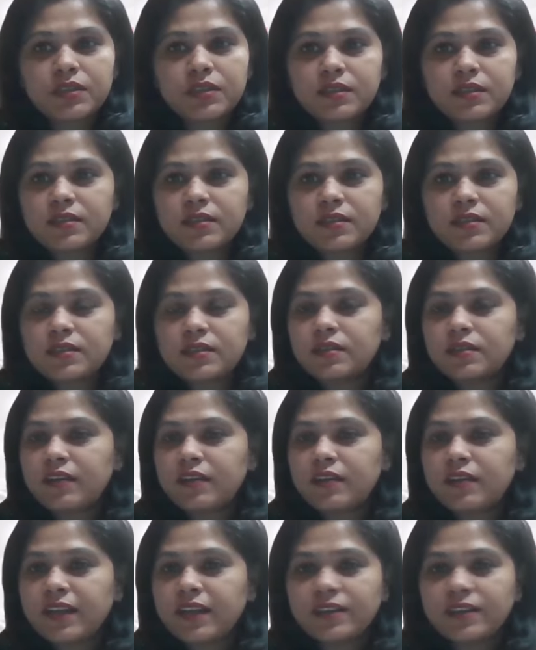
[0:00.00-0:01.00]
is
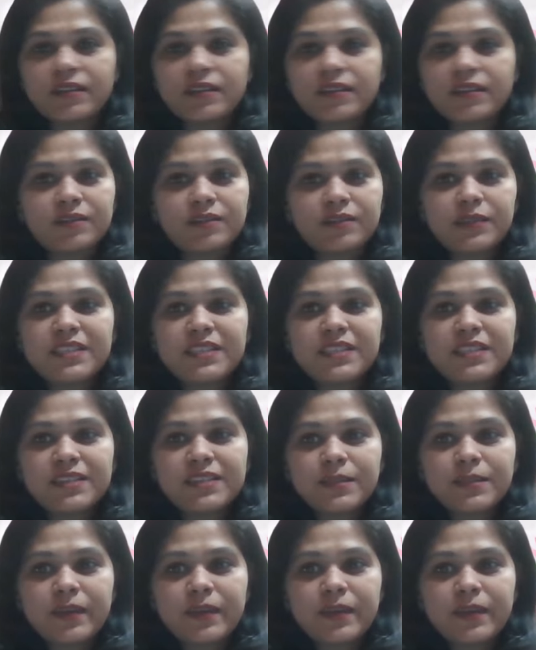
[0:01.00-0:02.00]
writing that please
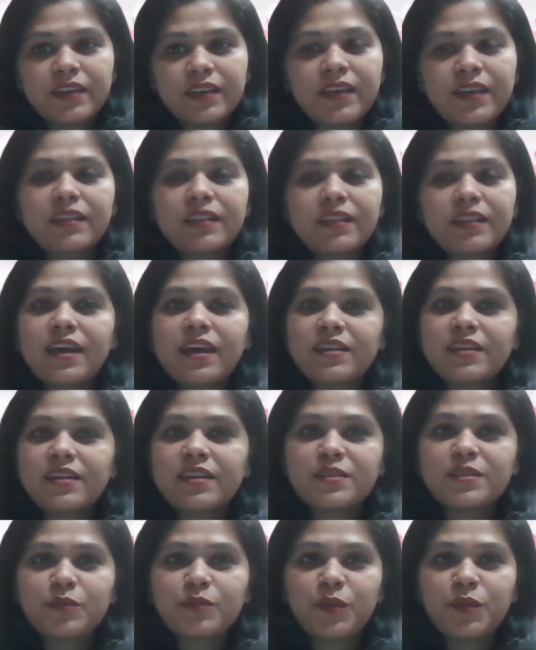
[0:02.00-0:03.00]
explain
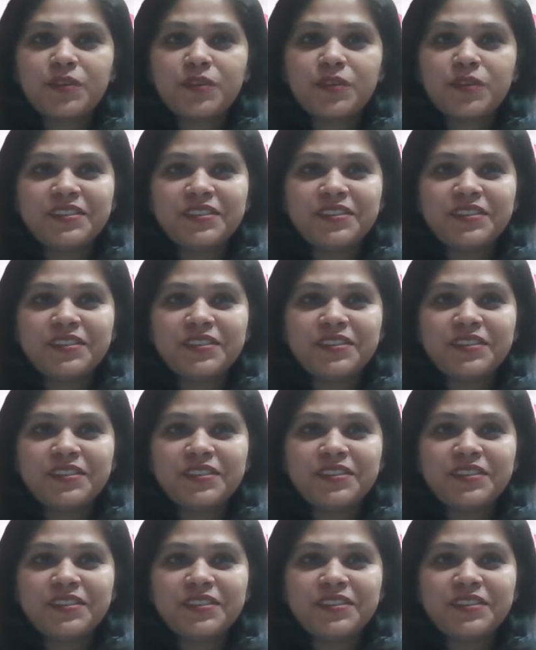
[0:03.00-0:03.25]
cantharis more.